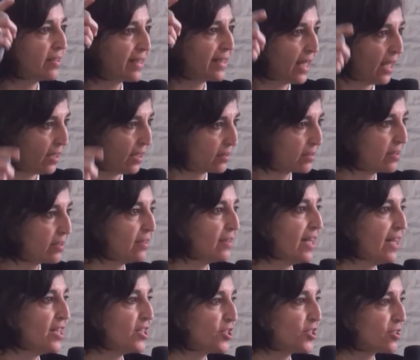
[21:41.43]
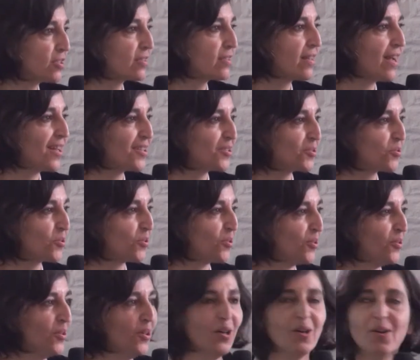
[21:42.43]
calculations as to
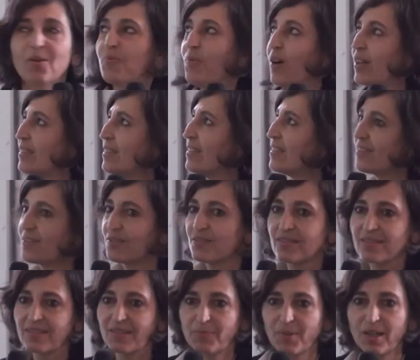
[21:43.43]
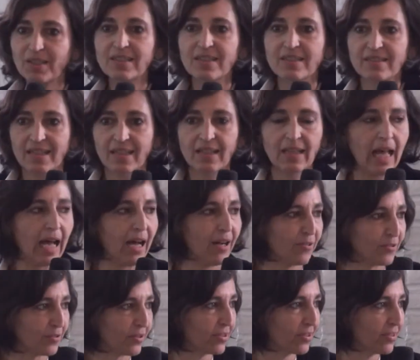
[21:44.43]
what is
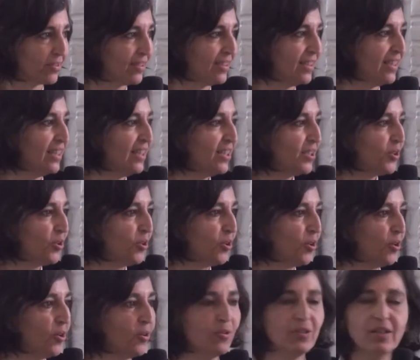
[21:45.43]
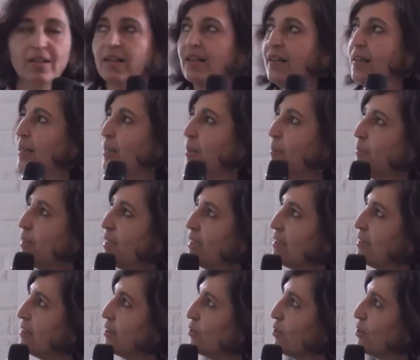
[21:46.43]
allowed.
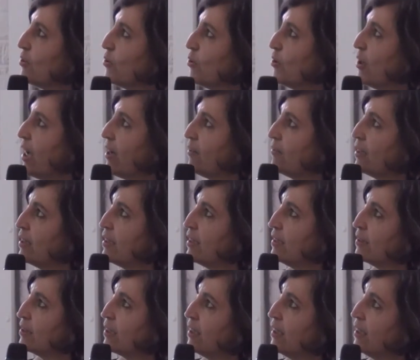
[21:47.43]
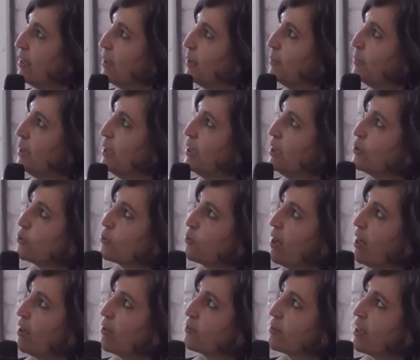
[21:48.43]
You have a
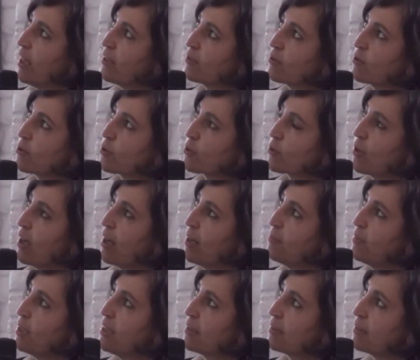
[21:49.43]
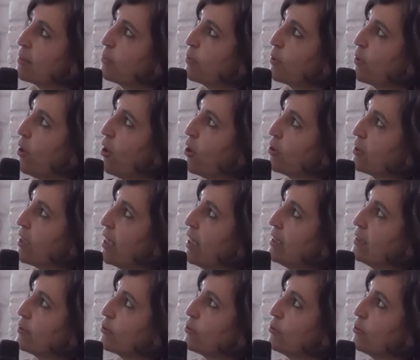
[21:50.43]
12,000 square meter plot
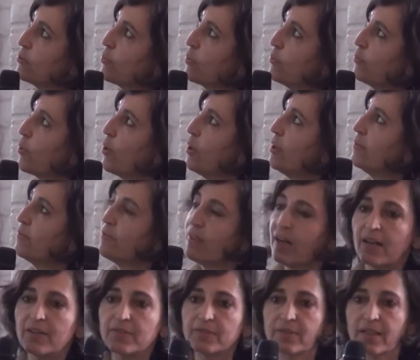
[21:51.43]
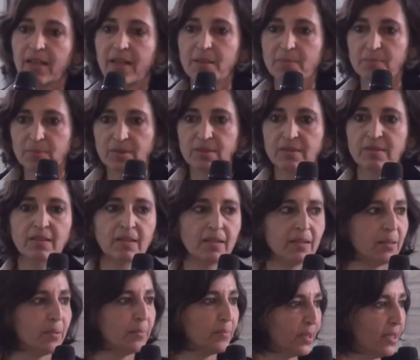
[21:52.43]
and 2.5 times
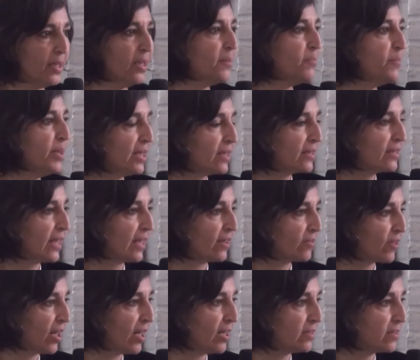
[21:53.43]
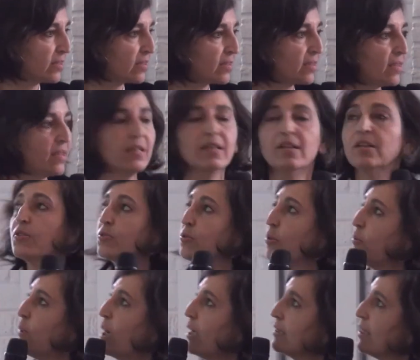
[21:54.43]
building rights. So
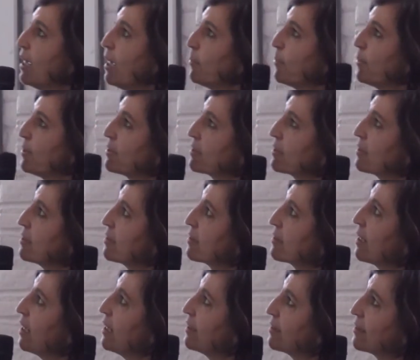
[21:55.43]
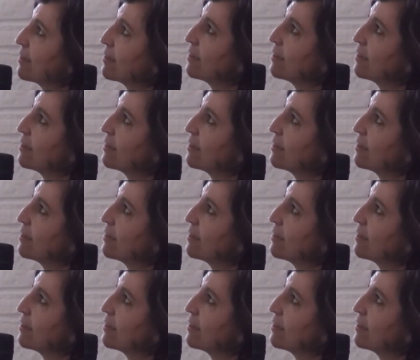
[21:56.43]
what happens is that